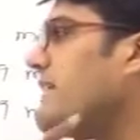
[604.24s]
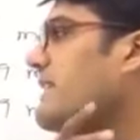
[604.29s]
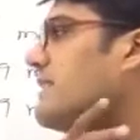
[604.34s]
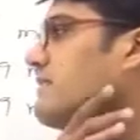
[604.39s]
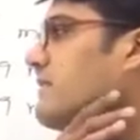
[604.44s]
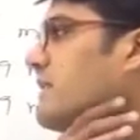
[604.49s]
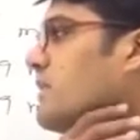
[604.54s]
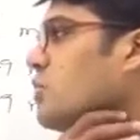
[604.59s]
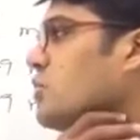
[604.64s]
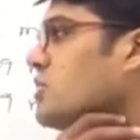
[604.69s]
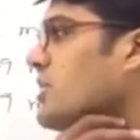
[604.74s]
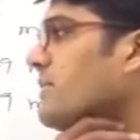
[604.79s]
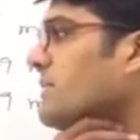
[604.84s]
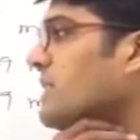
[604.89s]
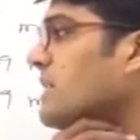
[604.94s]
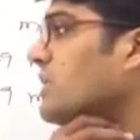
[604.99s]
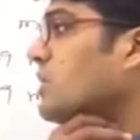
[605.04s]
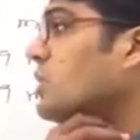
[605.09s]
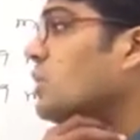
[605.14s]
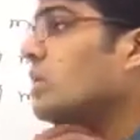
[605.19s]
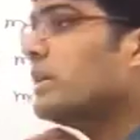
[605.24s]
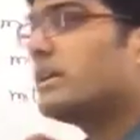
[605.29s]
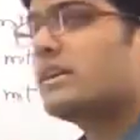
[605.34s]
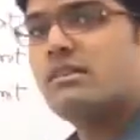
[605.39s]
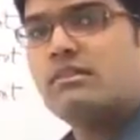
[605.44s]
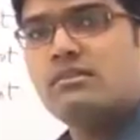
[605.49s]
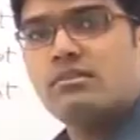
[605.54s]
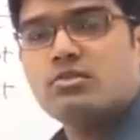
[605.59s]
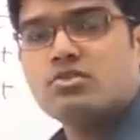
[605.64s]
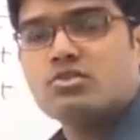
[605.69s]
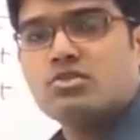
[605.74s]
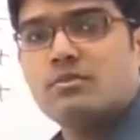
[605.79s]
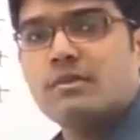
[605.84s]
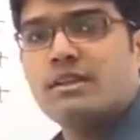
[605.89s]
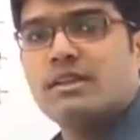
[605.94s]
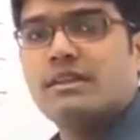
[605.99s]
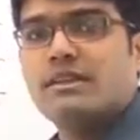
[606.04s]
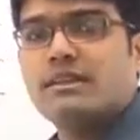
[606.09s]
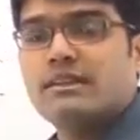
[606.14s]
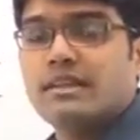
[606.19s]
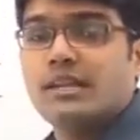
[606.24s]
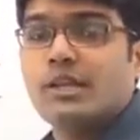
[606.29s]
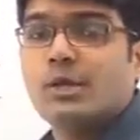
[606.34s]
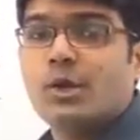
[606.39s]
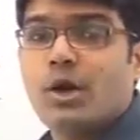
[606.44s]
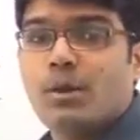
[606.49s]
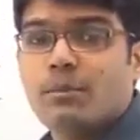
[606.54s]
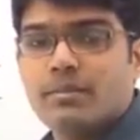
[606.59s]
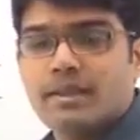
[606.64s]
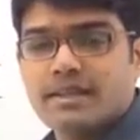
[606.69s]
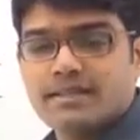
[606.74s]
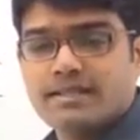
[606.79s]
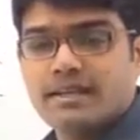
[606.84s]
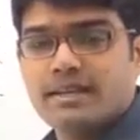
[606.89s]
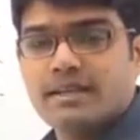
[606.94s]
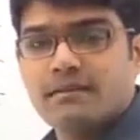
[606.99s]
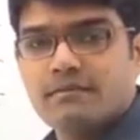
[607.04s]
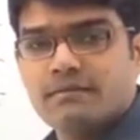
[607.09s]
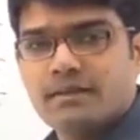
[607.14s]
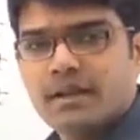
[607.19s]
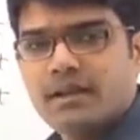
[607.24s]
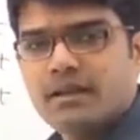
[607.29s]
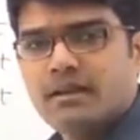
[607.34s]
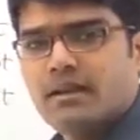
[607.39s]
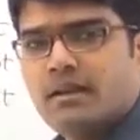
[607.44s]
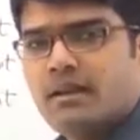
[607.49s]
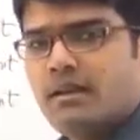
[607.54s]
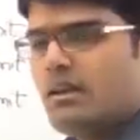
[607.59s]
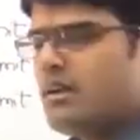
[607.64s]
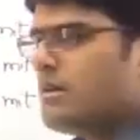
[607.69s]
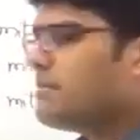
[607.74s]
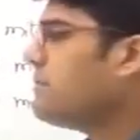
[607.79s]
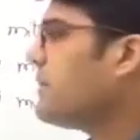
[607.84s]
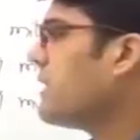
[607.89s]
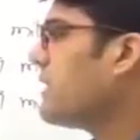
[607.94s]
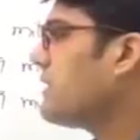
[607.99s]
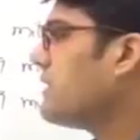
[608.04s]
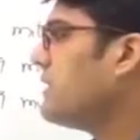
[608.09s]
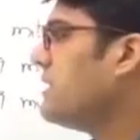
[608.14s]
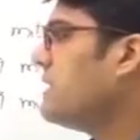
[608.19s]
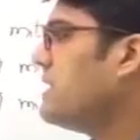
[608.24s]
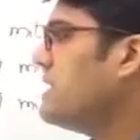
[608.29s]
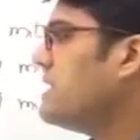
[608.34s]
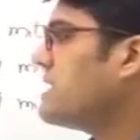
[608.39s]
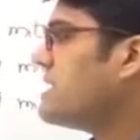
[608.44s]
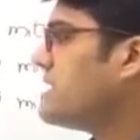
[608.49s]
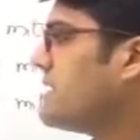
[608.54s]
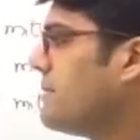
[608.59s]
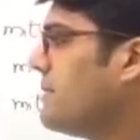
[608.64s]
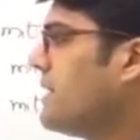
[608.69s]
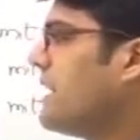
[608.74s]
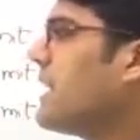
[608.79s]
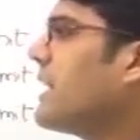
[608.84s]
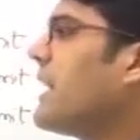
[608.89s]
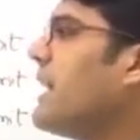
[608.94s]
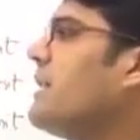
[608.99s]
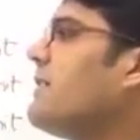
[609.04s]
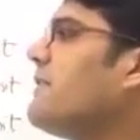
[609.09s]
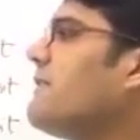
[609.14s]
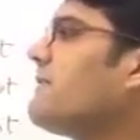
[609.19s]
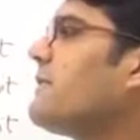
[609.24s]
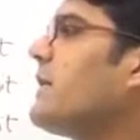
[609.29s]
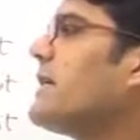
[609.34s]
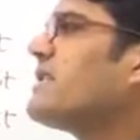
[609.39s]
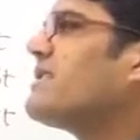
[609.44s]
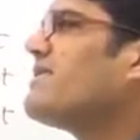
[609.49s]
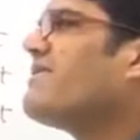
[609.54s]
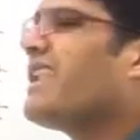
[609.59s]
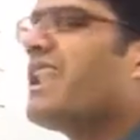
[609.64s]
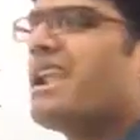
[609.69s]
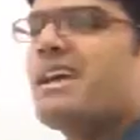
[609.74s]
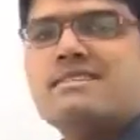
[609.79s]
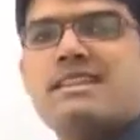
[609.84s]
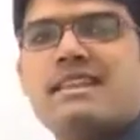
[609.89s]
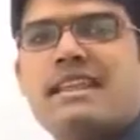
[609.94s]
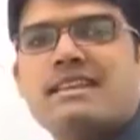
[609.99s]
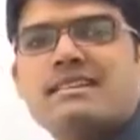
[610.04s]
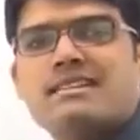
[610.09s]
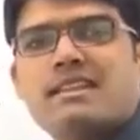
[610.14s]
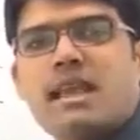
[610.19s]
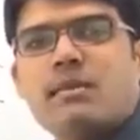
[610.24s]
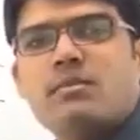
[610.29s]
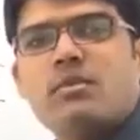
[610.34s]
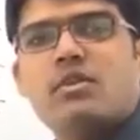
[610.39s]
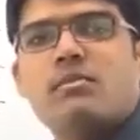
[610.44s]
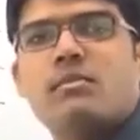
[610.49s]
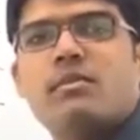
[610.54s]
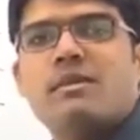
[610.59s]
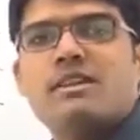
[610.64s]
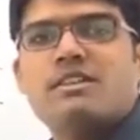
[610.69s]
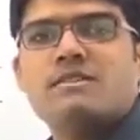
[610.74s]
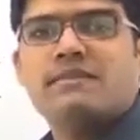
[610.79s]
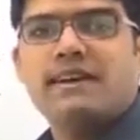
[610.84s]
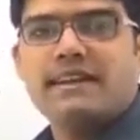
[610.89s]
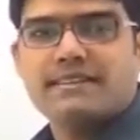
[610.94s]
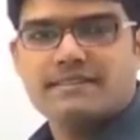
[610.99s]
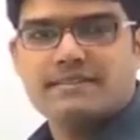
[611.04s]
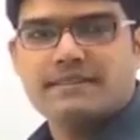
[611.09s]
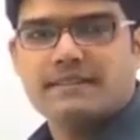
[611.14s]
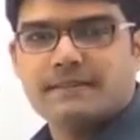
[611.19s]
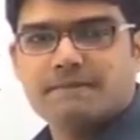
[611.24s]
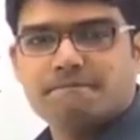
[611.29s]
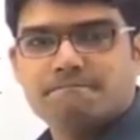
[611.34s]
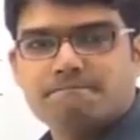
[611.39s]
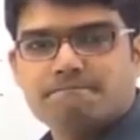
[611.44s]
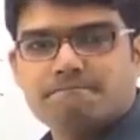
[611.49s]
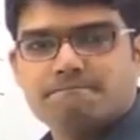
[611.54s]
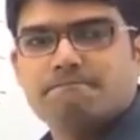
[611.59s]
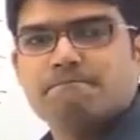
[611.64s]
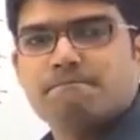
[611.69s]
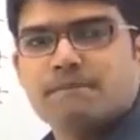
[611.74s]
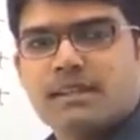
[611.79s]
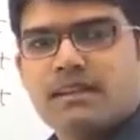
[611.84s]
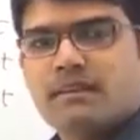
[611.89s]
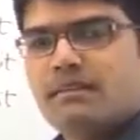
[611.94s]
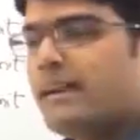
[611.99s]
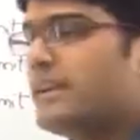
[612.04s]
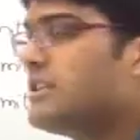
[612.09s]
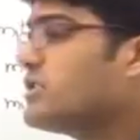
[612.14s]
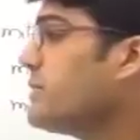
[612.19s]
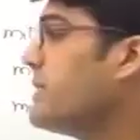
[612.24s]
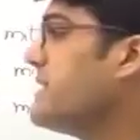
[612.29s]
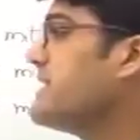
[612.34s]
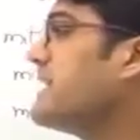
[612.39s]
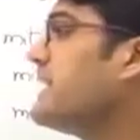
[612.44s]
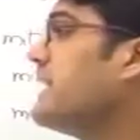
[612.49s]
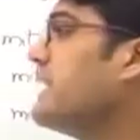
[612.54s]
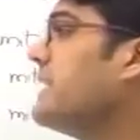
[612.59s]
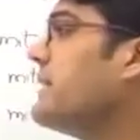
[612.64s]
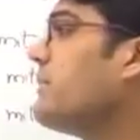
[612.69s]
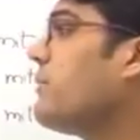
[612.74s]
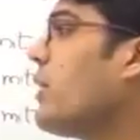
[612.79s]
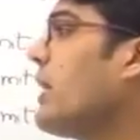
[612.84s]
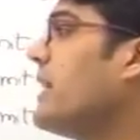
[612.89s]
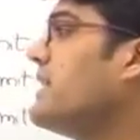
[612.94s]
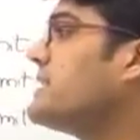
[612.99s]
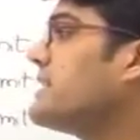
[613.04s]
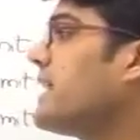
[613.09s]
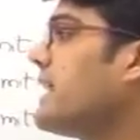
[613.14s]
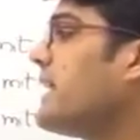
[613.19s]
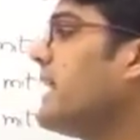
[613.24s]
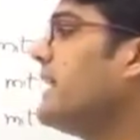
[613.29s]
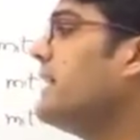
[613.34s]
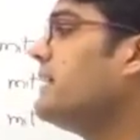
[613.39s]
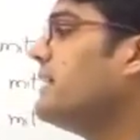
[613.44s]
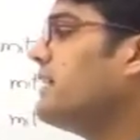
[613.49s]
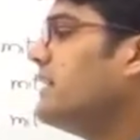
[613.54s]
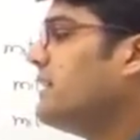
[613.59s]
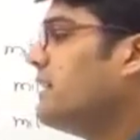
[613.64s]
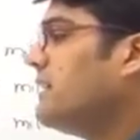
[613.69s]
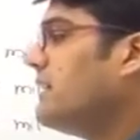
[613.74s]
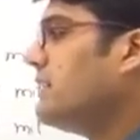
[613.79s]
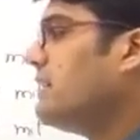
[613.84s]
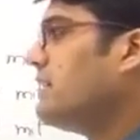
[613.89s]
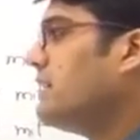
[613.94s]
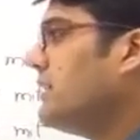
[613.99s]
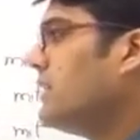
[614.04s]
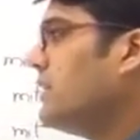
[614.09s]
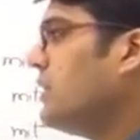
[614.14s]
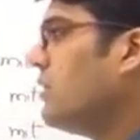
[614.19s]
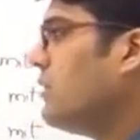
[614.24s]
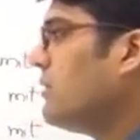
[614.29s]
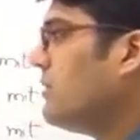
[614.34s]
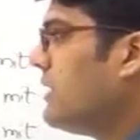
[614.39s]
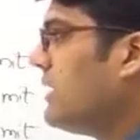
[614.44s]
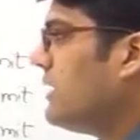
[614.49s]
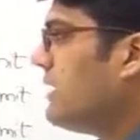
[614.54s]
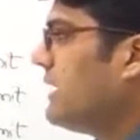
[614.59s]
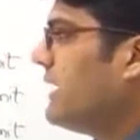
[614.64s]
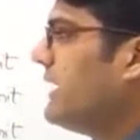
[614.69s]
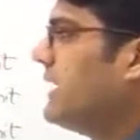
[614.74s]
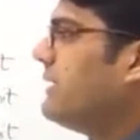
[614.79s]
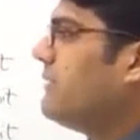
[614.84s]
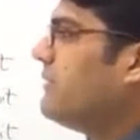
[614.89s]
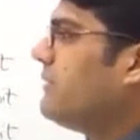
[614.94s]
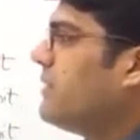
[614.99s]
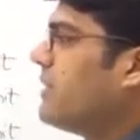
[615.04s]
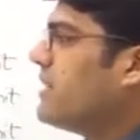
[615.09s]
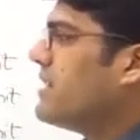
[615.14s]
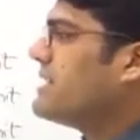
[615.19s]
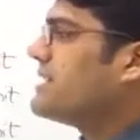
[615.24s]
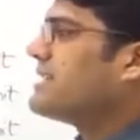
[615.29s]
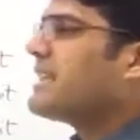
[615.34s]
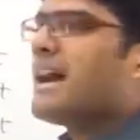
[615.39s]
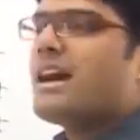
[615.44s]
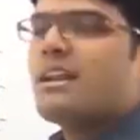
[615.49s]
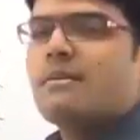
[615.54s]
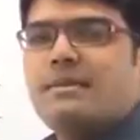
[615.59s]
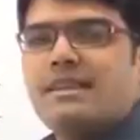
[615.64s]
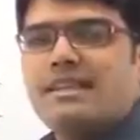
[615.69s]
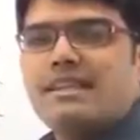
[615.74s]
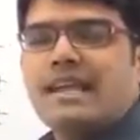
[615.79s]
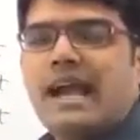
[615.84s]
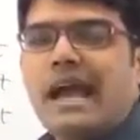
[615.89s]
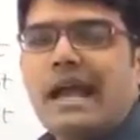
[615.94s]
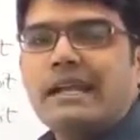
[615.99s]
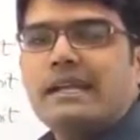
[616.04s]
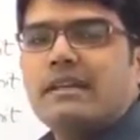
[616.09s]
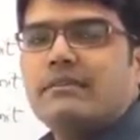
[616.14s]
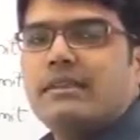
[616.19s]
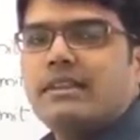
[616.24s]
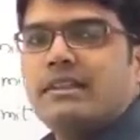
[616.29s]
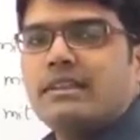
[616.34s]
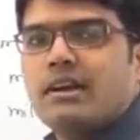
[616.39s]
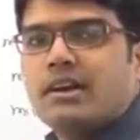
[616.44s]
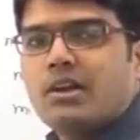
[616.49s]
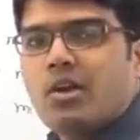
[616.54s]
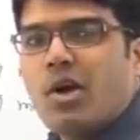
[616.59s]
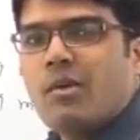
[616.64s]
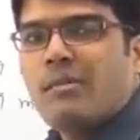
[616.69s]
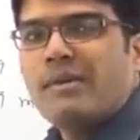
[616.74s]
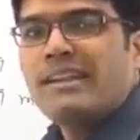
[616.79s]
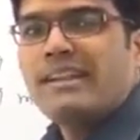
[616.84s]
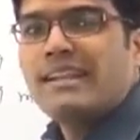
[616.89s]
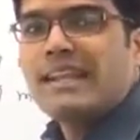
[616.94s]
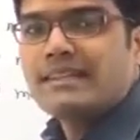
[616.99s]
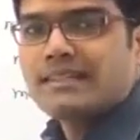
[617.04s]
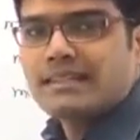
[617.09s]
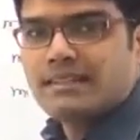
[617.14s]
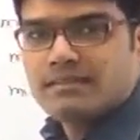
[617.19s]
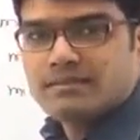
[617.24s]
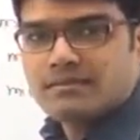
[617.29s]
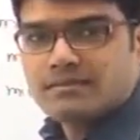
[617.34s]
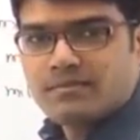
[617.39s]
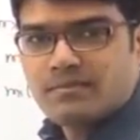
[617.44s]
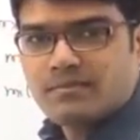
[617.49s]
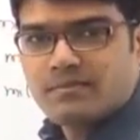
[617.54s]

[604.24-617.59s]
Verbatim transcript: when we do something new, it looks to be really complex and different. But similar kind of question and ask the next time, you will be much faster, right? So basically, the points are like, you know, words are being added with a common letter.